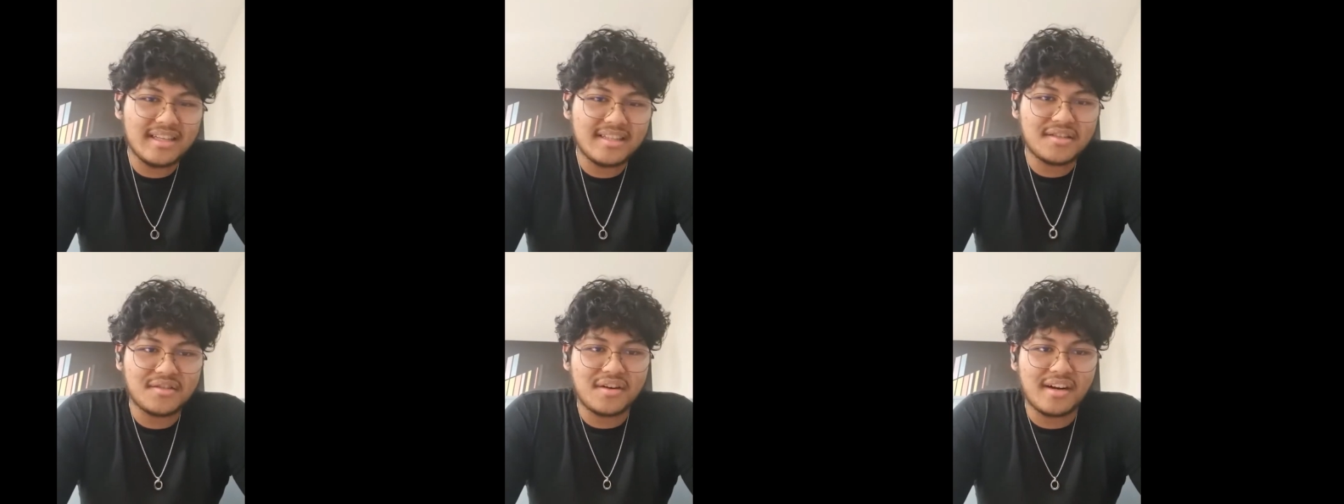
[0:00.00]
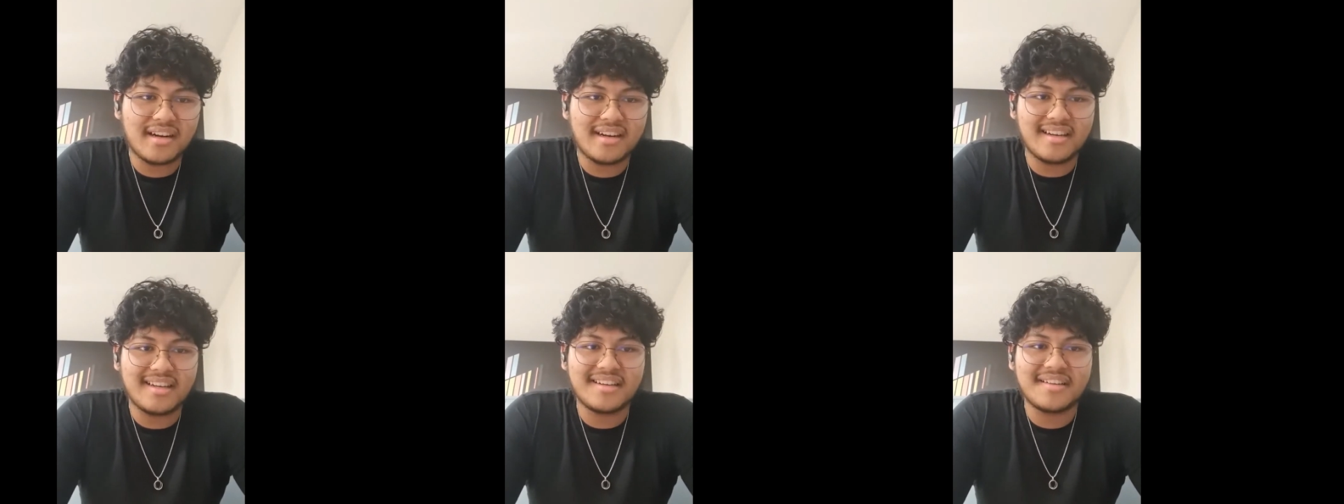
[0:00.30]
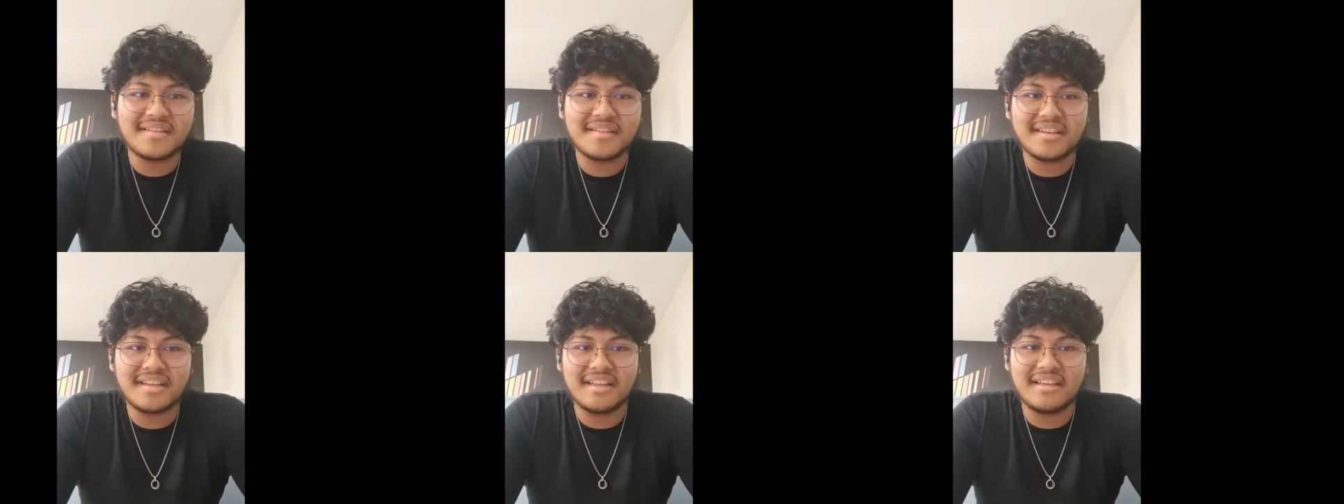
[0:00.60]
struggling
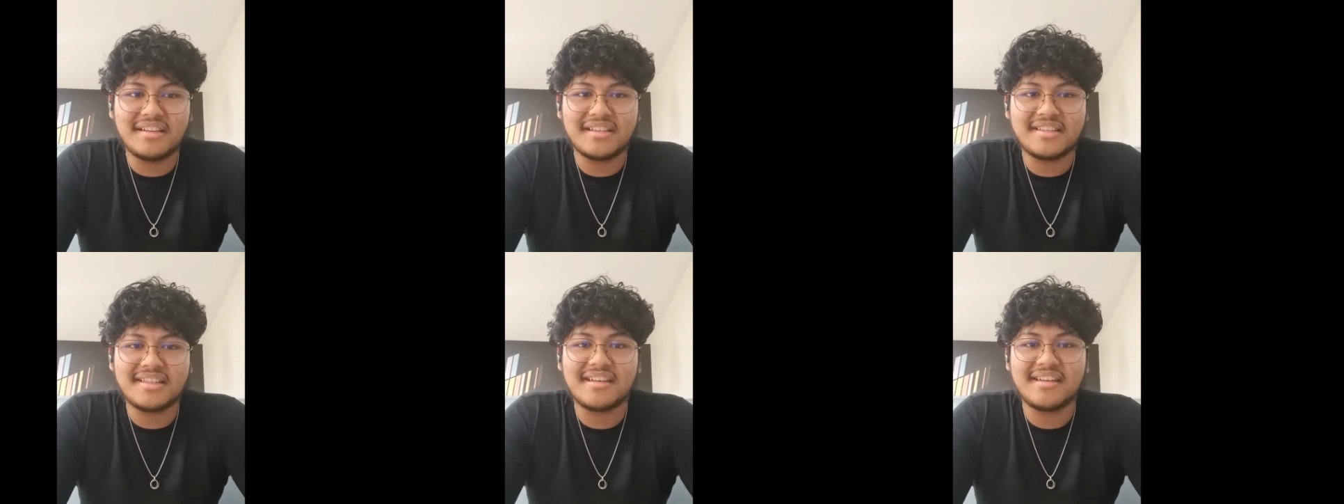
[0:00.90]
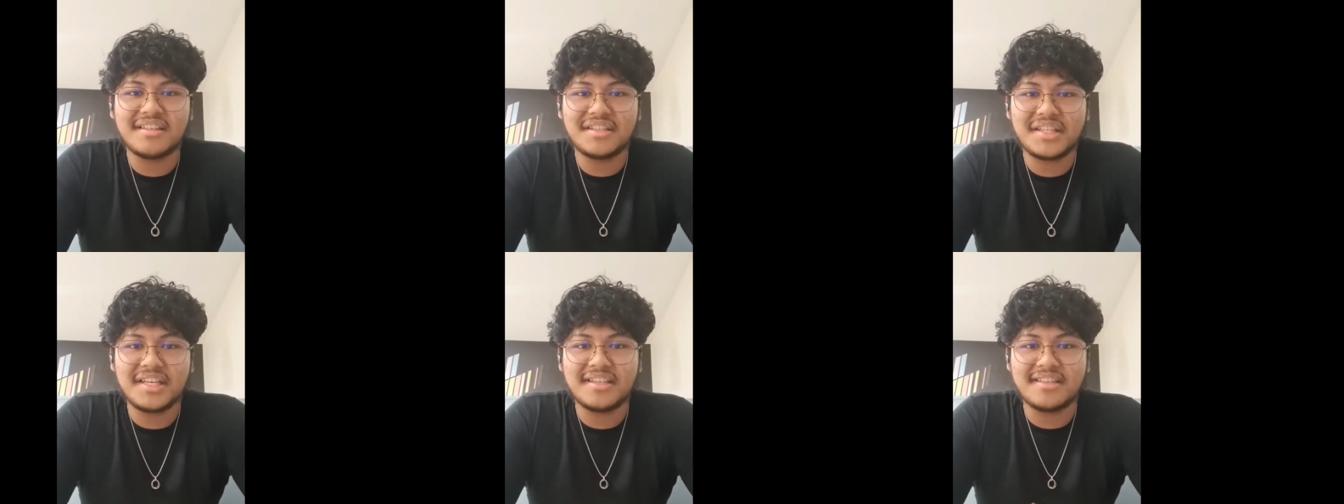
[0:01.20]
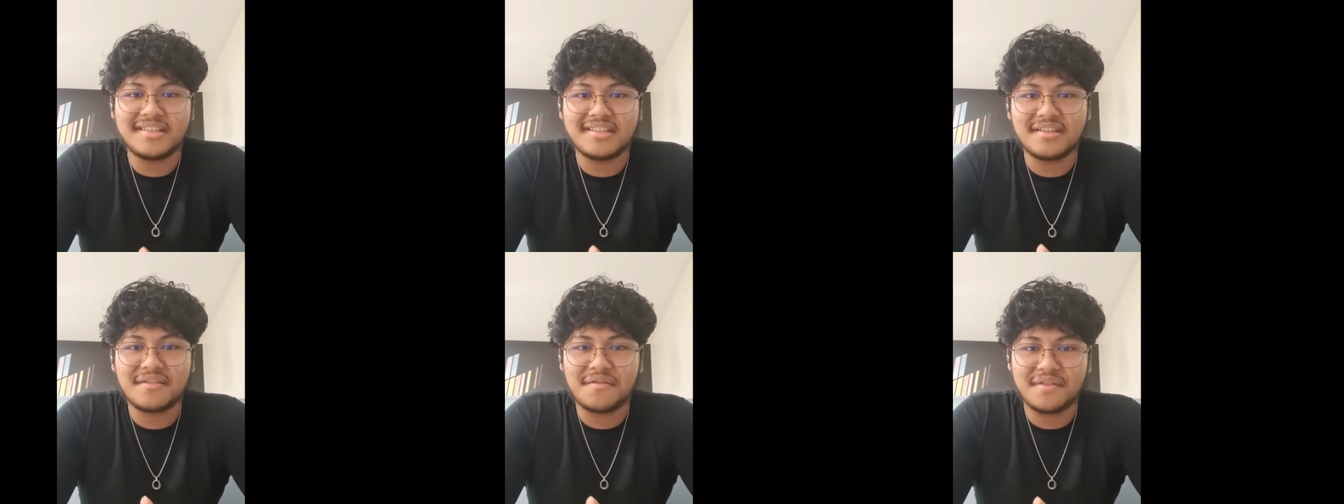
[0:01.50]
in these early
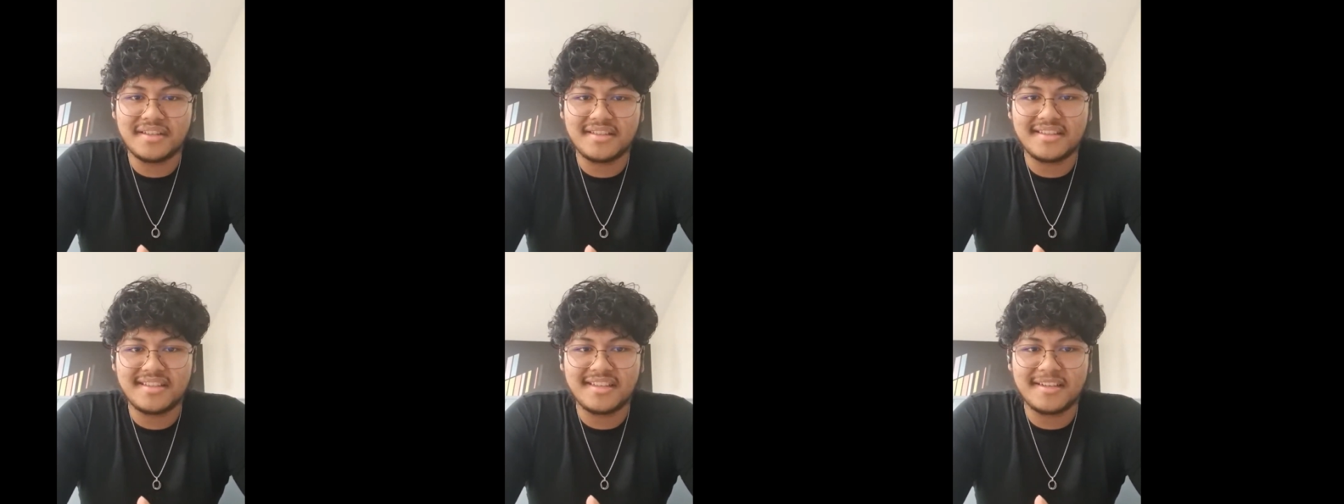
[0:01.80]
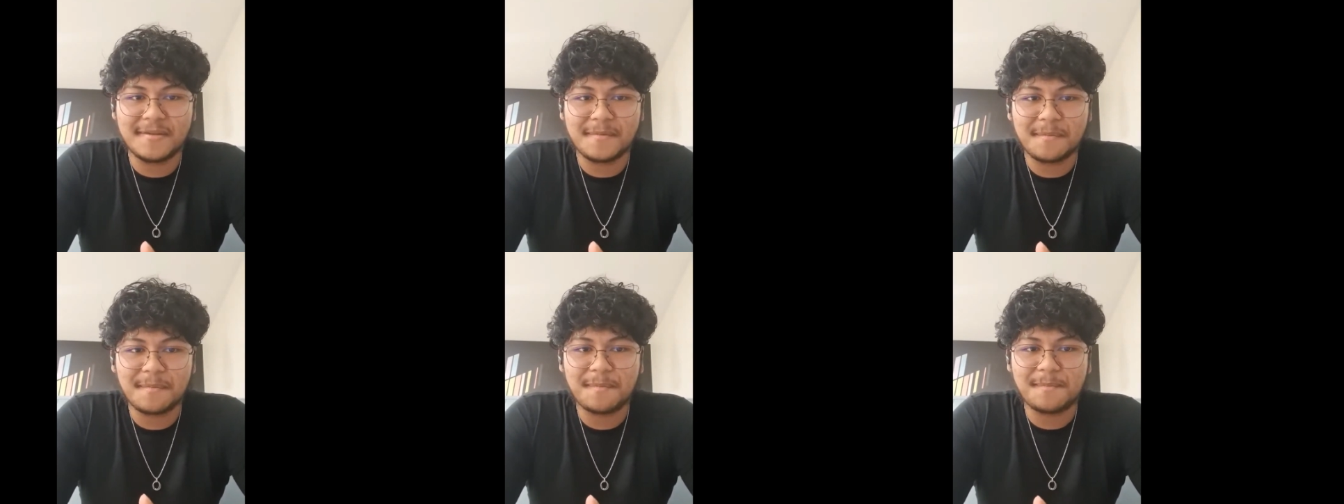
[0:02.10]
stages of first year.